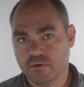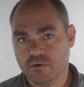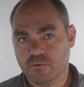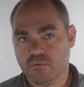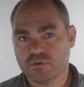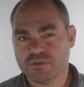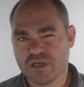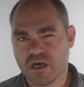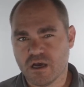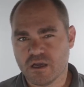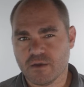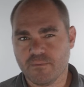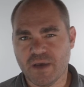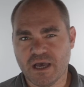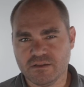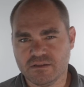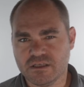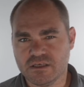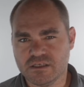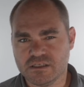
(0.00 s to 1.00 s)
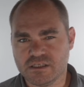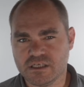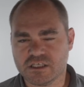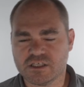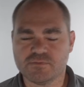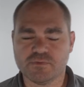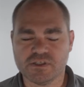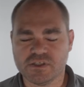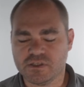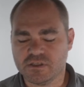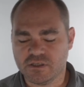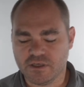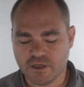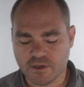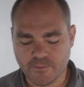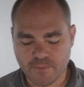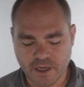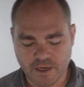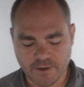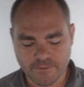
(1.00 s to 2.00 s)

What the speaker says: We'll talk about this explicitly in a minute.